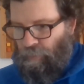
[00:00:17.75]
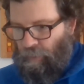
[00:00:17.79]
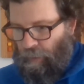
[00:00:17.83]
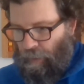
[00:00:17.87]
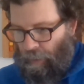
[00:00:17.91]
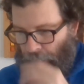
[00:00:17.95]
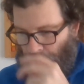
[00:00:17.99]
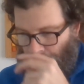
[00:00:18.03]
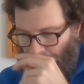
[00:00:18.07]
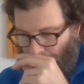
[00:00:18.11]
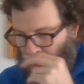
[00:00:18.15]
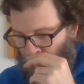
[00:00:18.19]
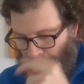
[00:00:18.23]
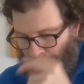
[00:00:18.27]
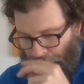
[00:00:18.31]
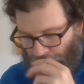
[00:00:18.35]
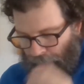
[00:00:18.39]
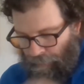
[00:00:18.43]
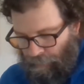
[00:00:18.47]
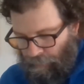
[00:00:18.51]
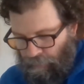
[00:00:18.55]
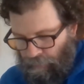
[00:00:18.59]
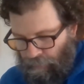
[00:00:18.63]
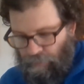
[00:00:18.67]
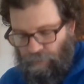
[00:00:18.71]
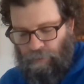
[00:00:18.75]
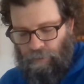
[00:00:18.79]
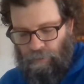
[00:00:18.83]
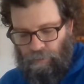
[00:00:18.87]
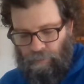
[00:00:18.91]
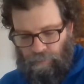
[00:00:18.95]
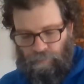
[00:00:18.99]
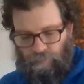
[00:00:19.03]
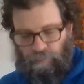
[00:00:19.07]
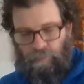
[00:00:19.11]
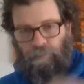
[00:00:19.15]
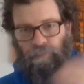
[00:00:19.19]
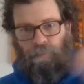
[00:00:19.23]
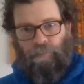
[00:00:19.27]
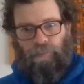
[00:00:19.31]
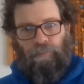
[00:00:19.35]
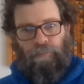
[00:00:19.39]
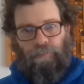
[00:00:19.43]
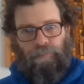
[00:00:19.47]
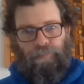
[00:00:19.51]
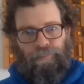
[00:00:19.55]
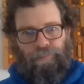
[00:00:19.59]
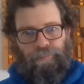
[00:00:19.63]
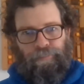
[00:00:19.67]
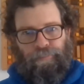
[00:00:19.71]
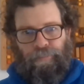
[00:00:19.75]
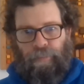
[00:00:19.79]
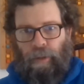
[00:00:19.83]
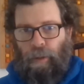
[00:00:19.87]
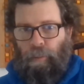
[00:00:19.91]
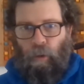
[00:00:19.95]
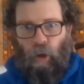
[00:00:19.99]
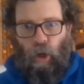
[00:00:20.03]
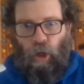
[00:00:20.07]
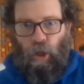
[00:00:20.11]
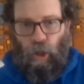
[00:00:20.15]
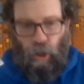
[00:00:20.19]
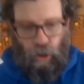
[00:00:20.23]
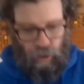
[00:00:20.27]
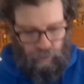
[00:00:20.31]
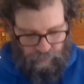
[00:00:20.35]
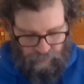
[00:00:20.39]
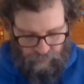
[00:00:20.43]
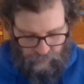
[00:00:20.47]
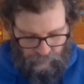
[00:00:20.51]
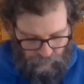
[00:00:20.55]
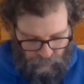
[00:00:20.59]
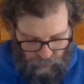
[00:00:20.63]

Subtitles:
and a marker of some